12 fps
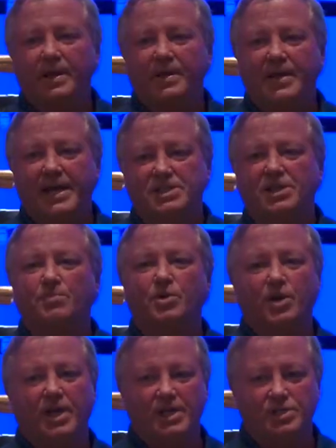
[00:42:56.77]
That's
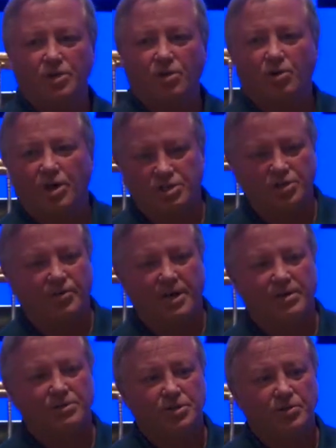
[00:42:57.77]
communication across a
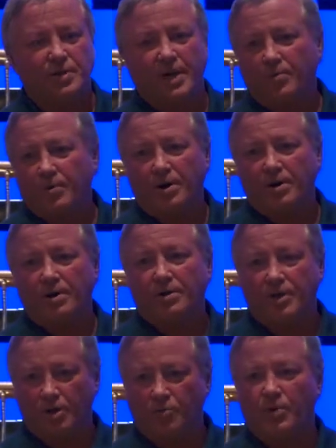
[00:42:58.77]
layer two network.
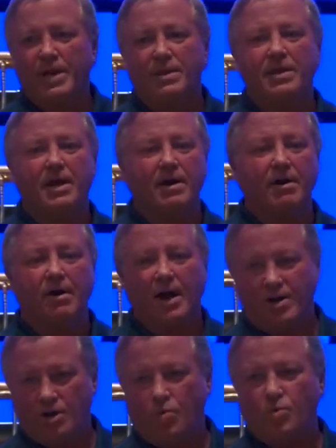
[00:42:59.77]
They're right there. I
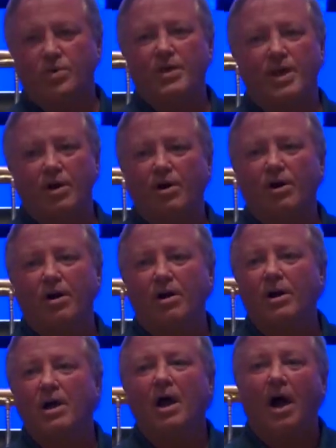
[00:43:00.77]
know where they
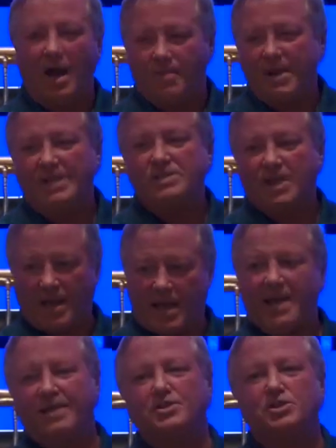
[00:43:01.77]
are. I may say,
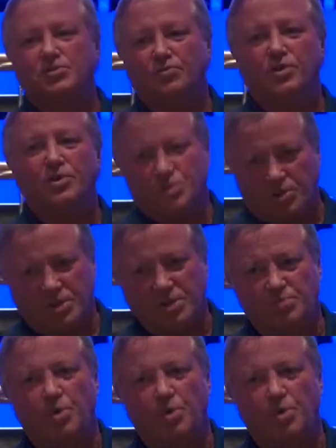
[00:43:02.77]
hey, this is for you, so I just